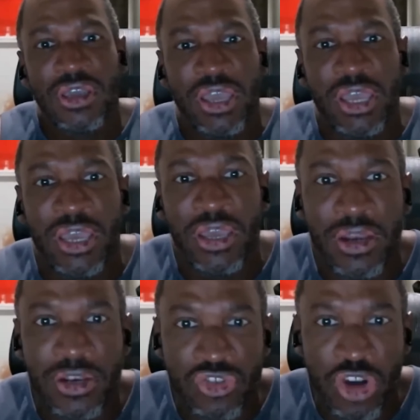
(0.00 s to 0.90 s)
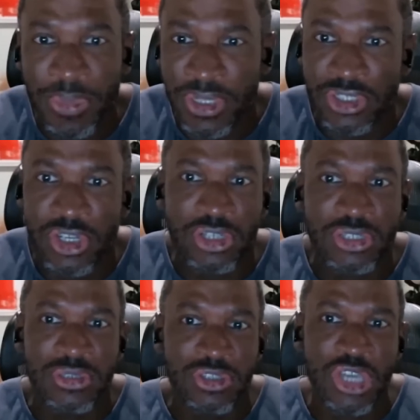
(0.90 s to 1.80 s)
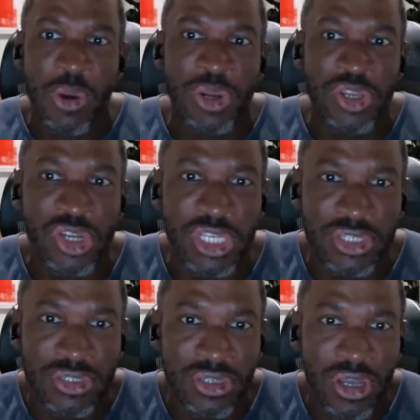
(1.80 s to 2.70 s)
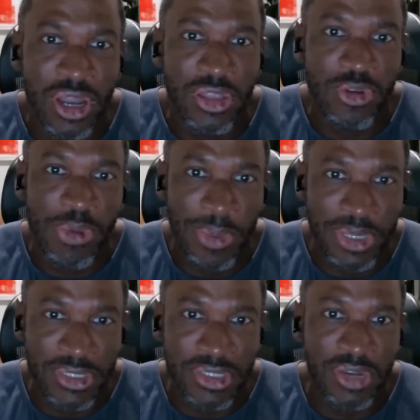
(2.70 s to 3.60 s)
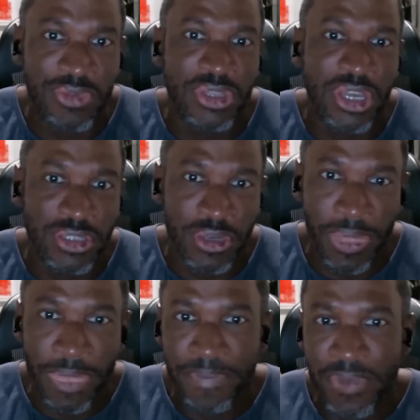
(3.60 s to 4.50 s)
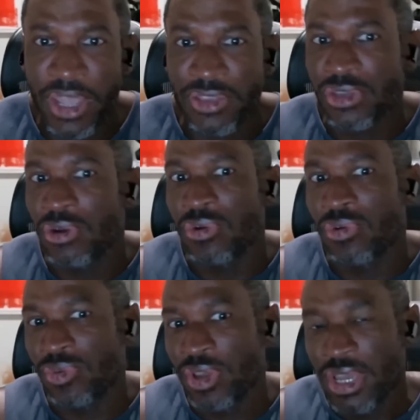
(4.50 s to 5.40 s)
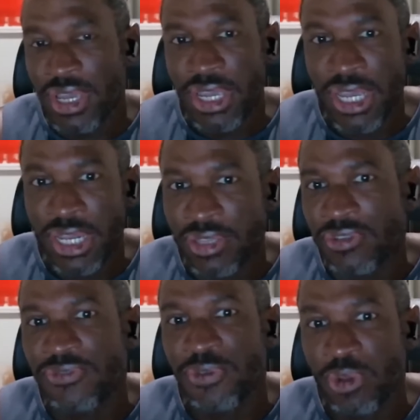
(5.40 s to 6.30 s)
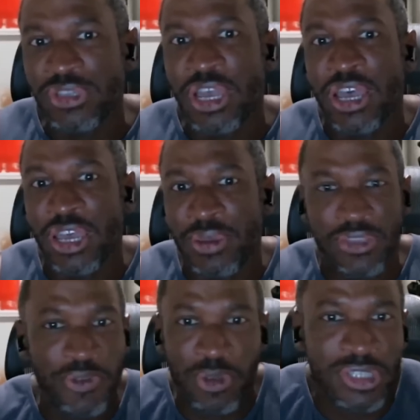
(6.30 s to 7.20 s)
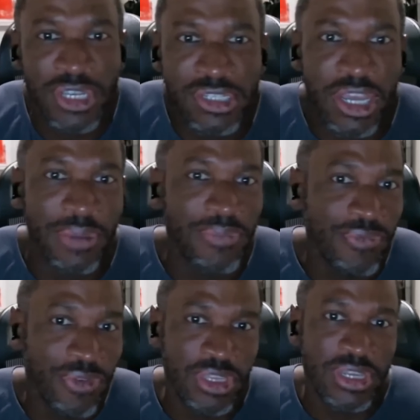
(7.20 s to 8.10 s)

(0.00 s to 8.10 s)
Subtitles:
And Trump needs to start showering goodies on the Republicans to get reelected. And so it is it's full send time for the